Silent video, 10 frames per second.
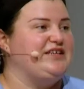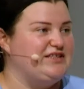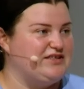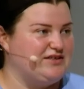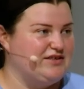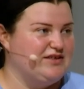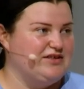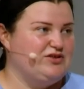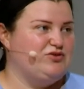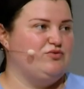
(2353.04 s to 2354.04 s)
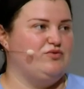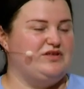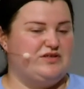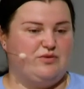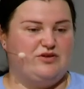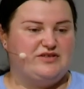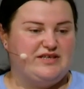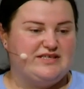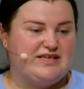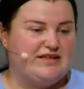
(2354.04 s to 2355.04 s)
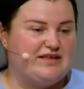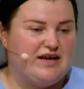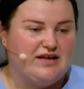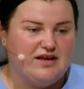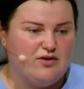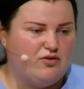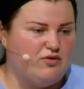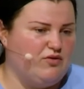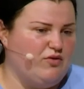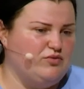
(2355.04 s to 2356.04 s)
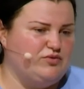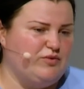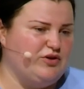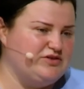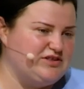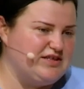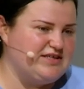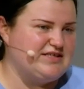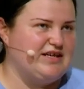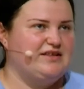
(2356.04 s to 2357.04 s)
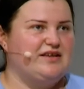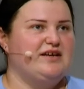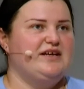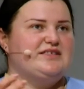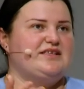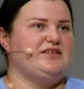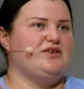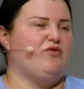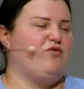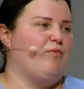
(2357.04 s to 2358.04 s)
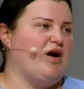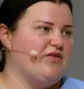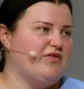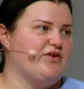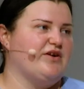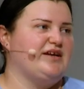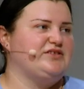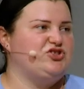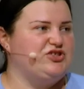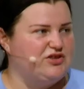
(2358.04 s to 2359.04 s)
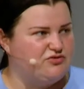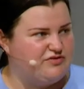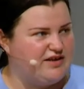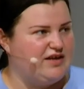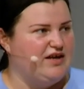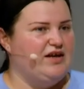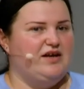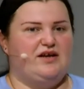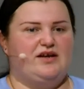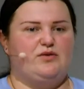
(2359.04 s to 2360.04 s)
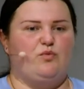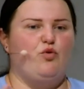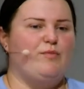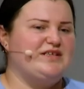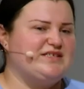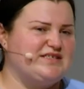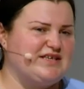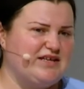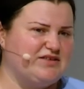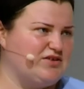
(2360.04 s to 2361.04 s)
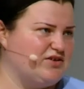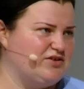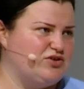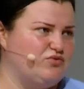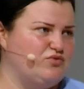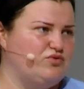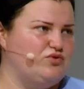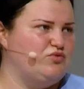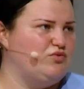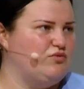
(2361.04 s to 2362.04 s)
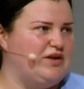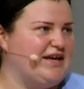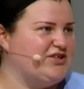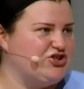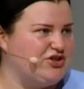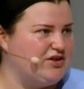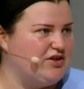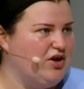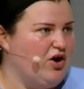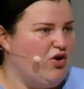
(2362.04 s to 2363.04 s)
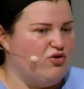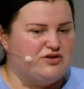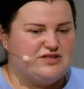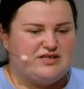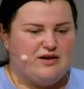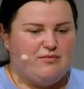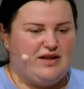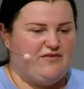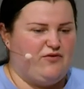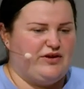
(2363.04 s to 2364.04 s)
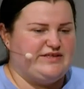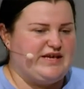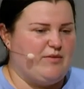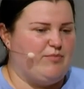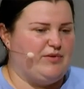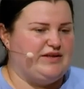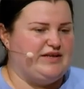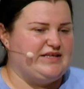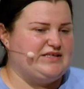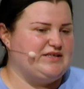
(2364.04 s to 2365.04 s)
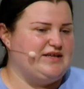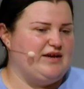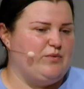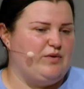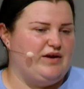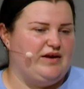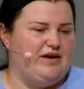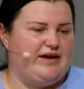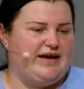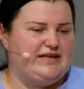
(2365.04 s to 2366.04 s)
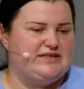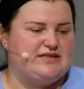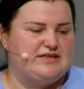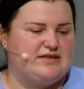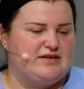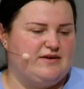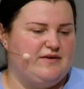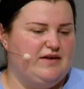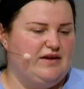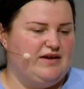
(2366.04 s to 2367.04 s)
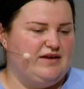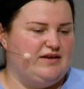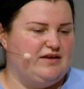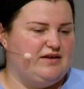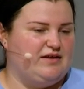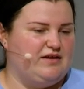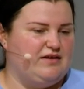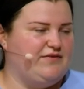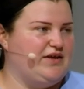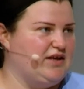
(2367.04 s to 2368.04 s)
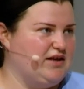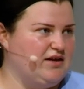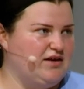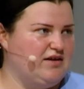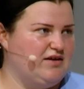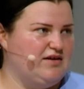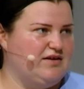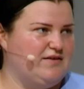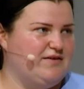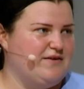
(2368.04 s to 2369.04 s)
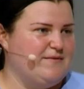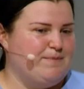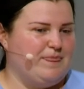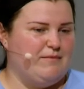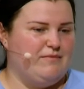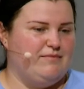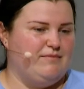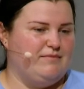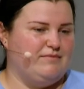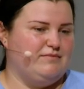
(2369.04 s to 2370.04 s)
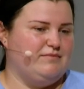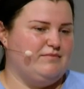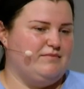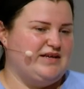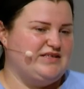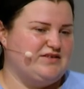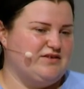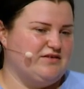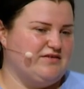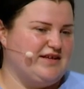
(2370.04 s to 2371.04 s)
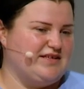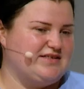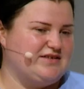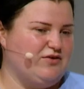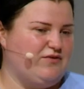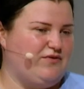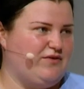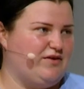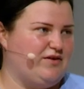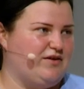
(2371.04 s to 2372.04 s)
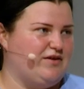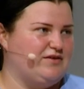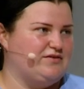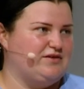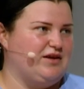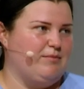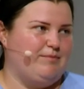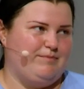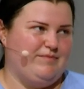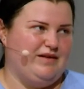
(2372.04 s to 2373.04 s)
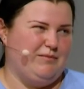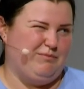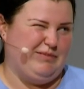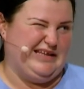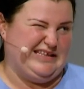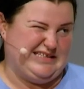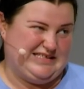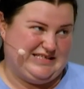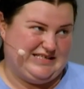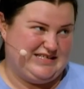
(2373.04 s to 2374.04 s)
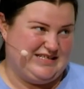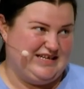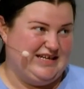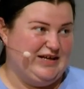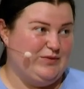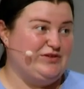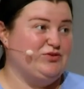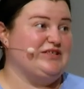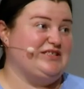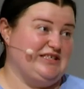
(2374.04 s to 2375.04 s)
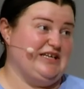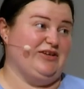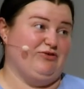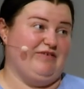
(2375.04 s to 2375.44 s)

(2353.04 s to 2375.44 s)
need to this volunteering center. And I go to volunteering center, center of mother and children, uh, women's center to do lection, or some, like, for example, yesterday we had uh, in uh, Vienna uh, master class of uh, dump dumplings. Ah, we yeah, do it, yeah, okay.